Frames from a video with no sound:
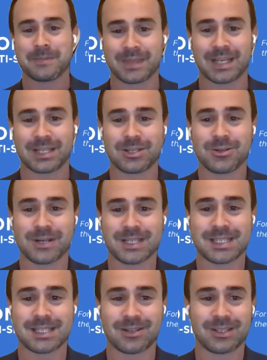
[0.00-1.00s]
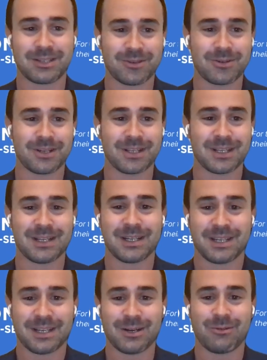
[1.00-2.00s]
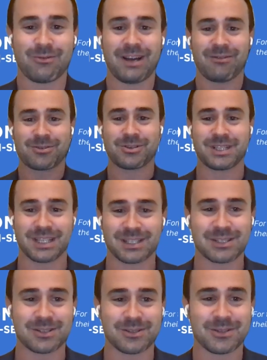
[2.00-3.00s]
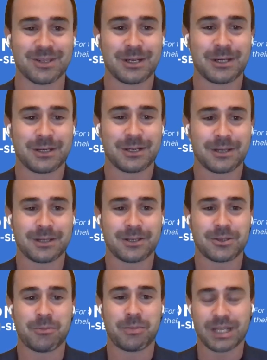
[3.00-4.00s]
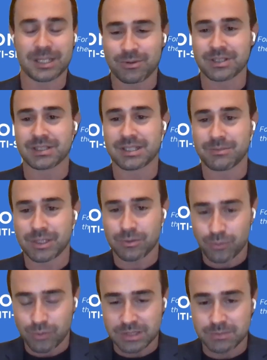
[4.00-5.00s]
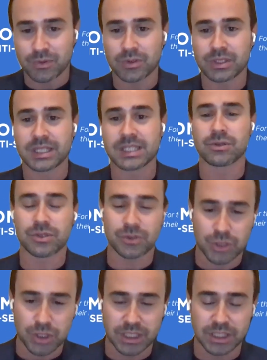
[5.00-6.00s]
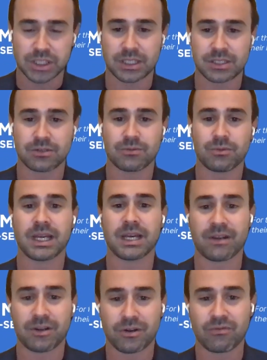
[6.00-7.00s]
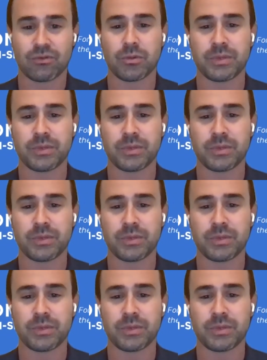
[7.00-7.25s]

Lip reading: in the US, not even 500 years. So the place where anti-Semitism was born is also changing. So we have a lot of hope,